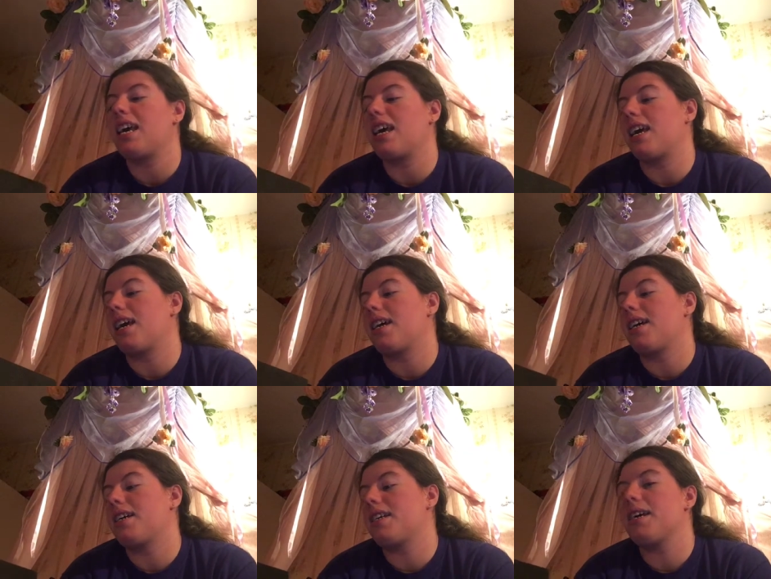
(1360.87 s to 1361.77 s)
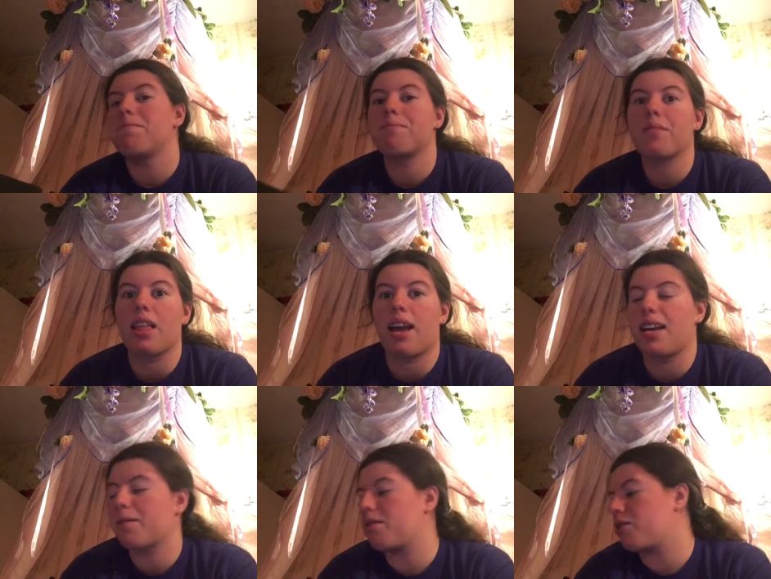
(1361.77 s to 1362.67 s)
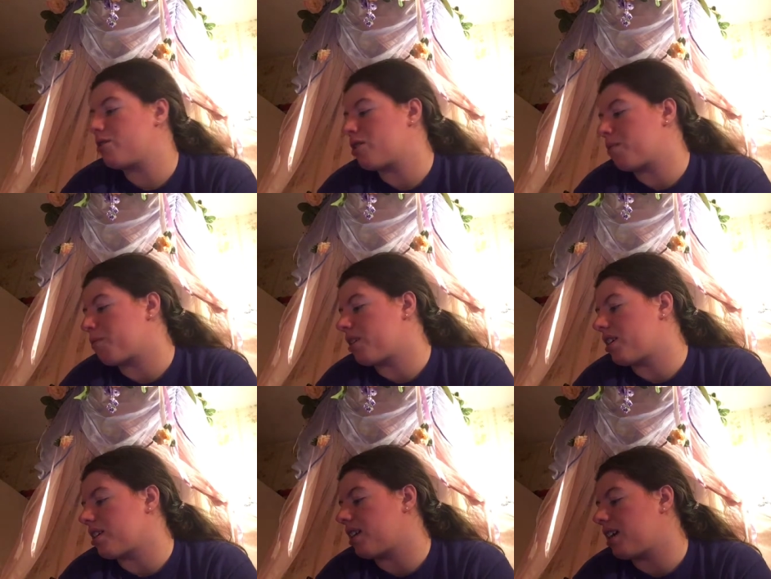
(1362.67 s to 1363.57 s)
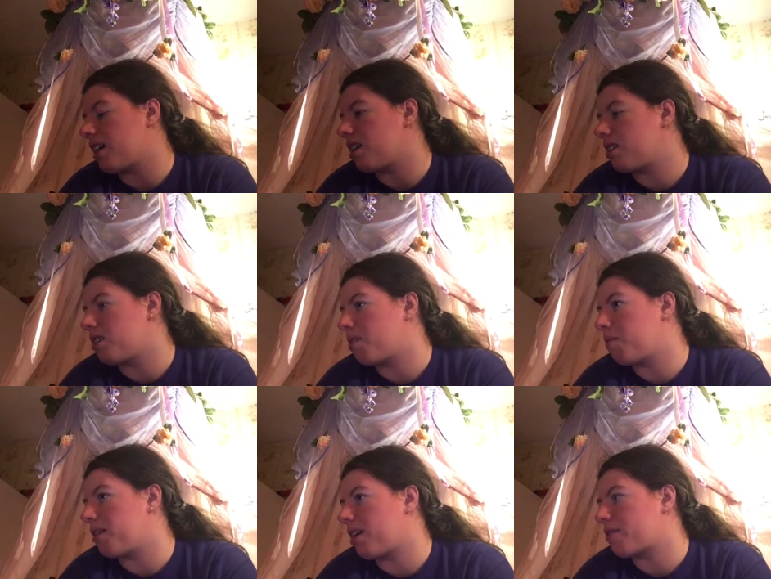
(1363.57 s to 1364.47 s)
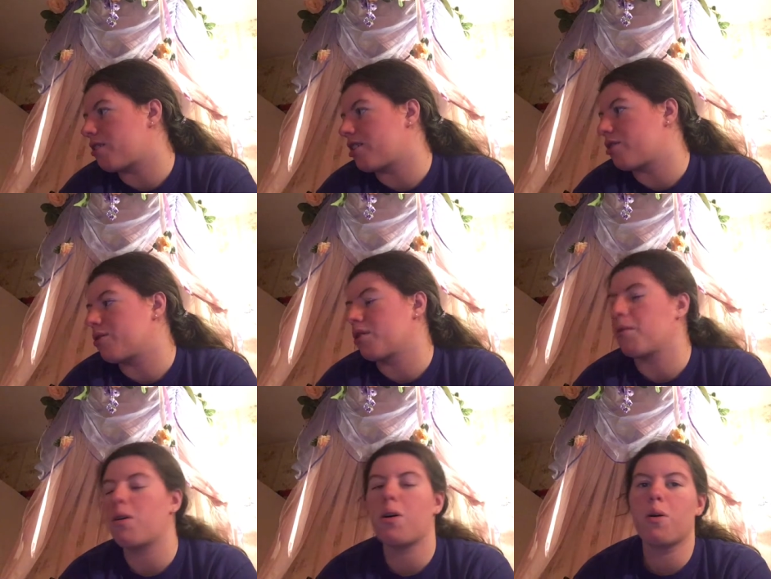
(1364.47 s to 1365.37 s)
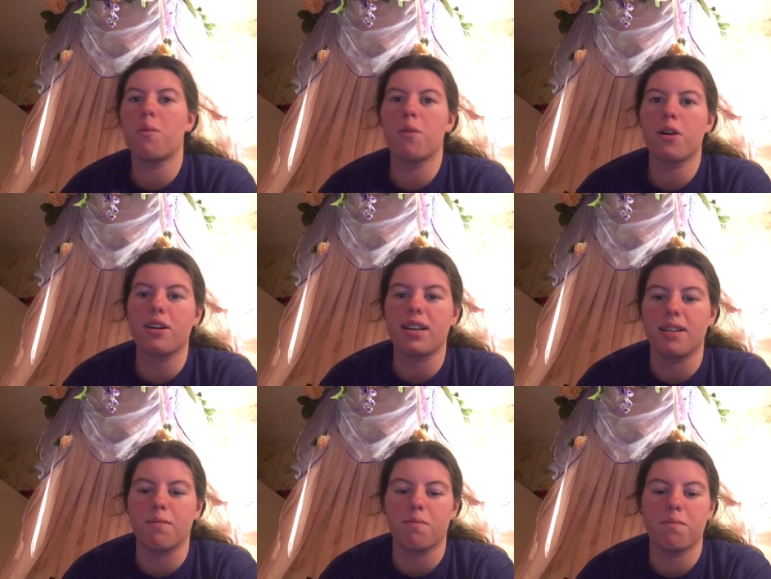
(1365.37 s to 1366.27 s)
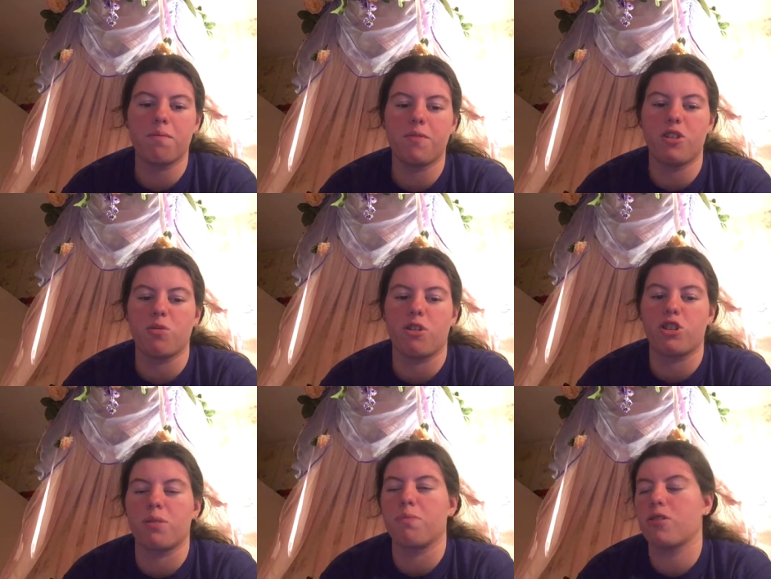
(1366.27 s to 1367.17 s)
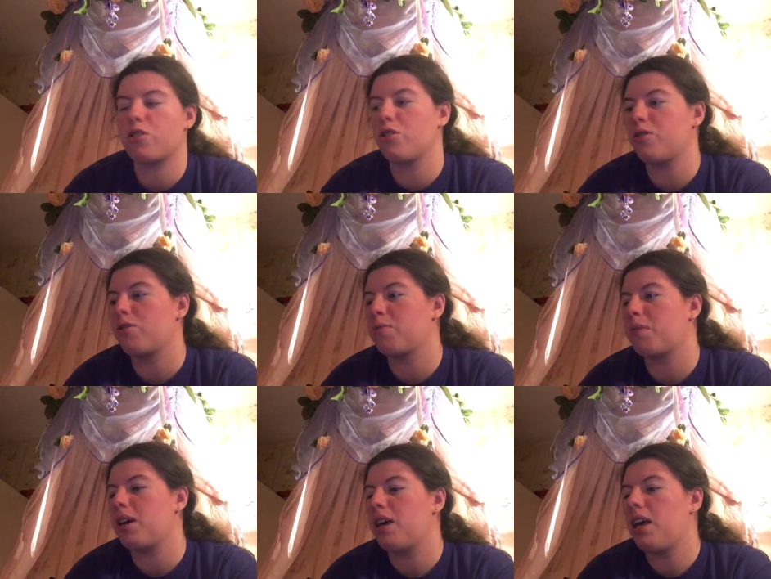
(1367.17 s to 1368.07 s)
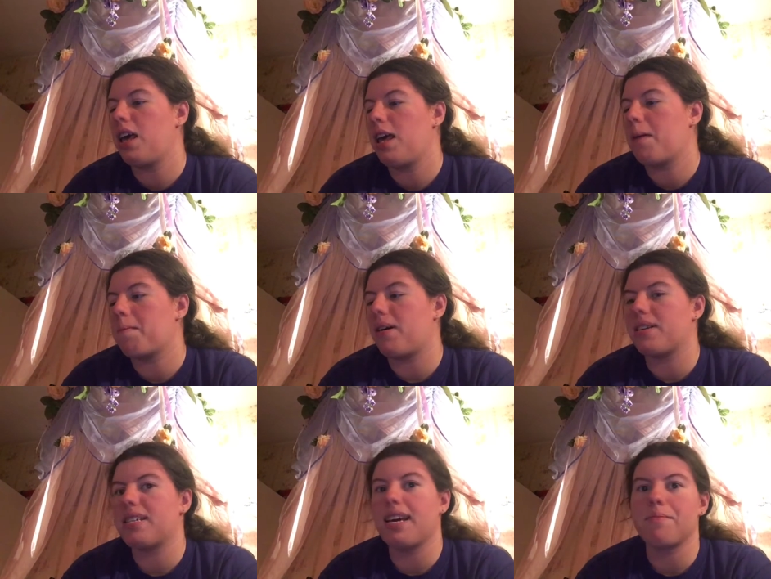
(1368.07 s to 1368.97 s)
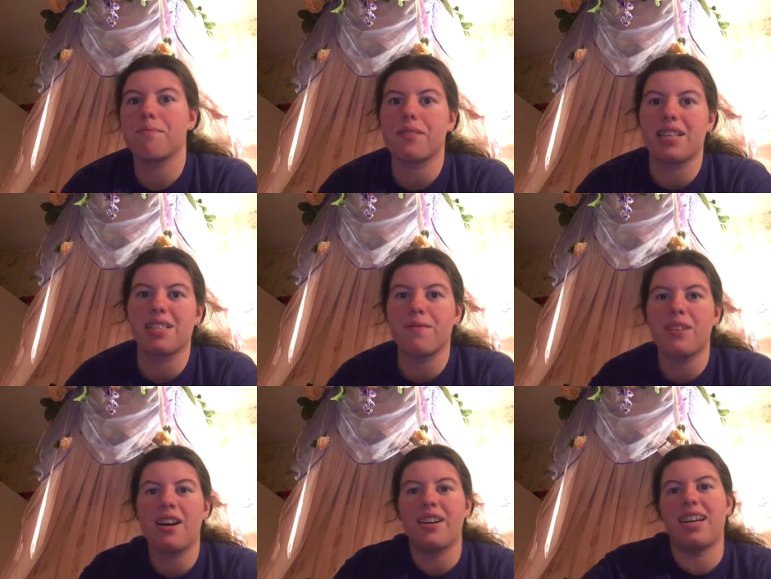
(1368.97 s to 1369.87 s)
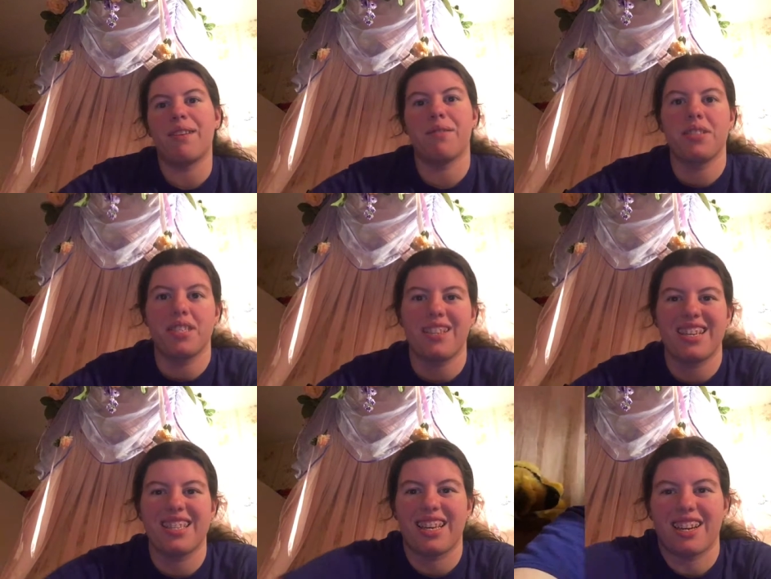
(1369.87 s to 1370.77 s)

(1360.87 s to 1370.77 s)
And yeah, I am going to do some reading in a little bit after I do some homework and finish watching BookTube. But yeah, that's it for now, and I will see you guys later.